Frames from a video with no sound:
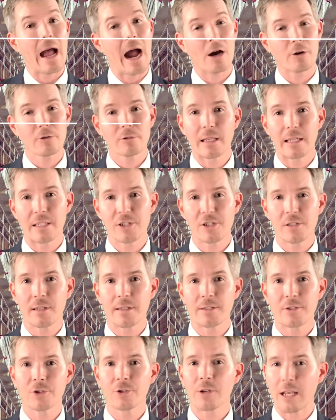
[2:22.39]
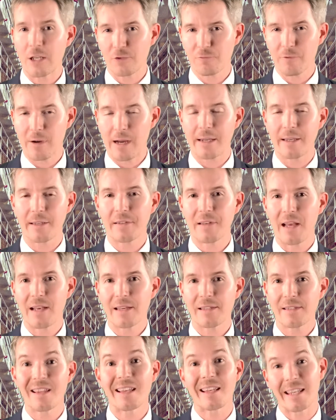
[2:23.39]
our legislature has
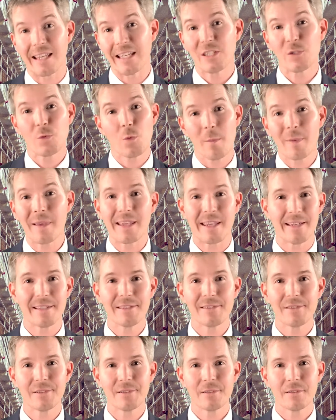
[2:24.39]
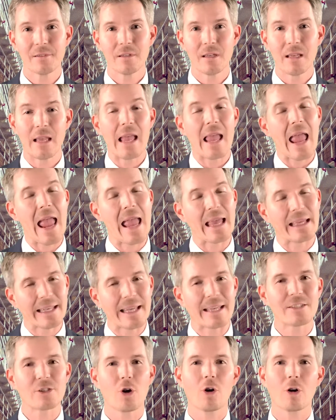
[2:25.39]
recognized that kids will be kids and
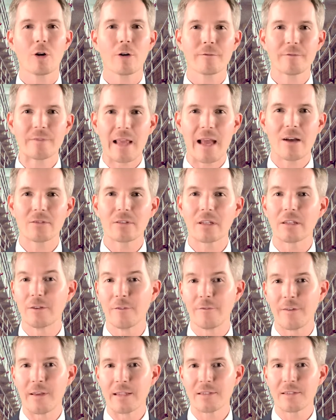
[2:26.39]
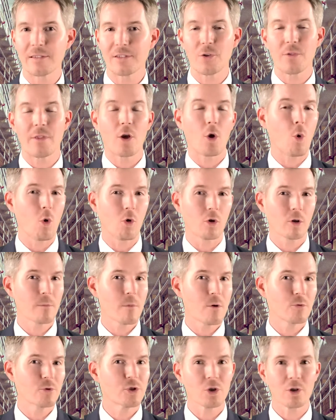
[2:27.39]
has carved out a defense so that
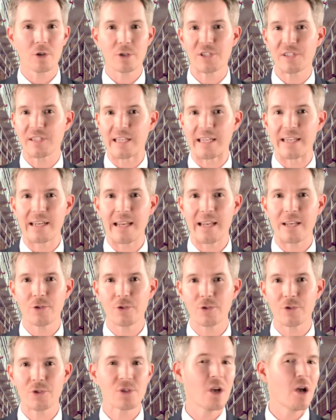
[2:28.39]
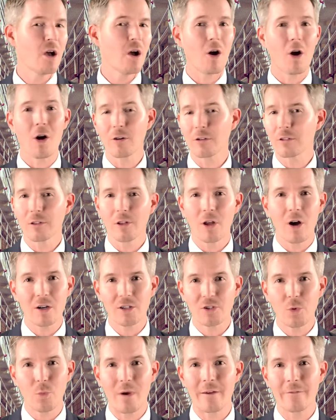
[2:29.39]
hormone-charged teenagers aren't locked
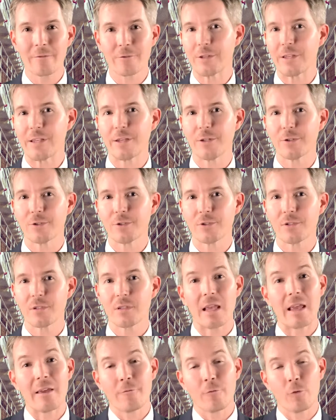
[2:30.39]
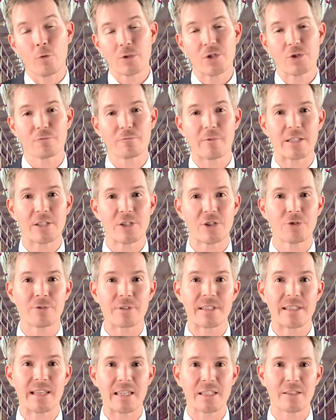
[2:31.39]
away for years and forced to register as
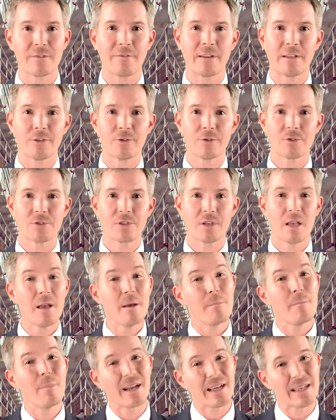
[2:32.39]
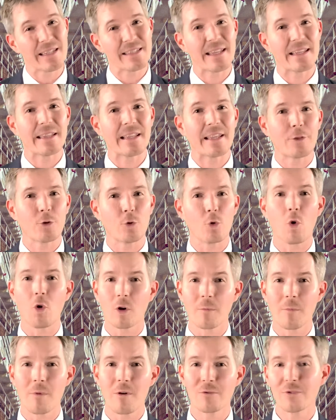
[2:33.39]
sex offenders because they let their
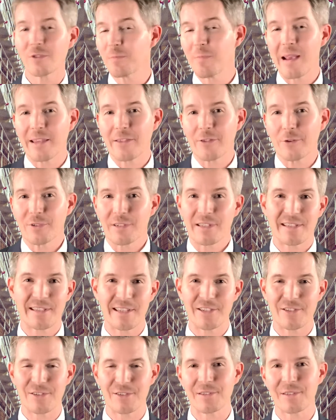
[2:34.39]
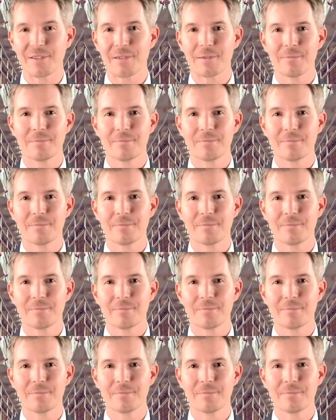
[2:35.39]
hormones make their decisions.